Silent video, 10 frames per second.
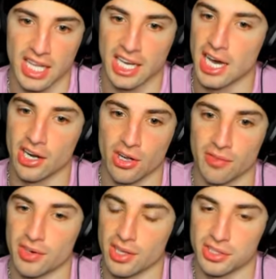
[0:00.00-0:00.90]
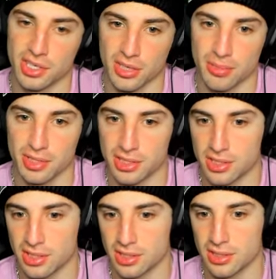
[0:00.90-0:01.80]
gotta go for another Sucker Punch this
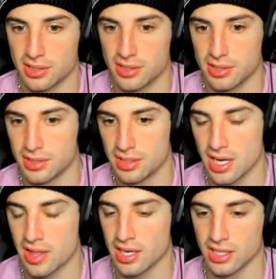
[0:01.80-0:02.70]
turn. I think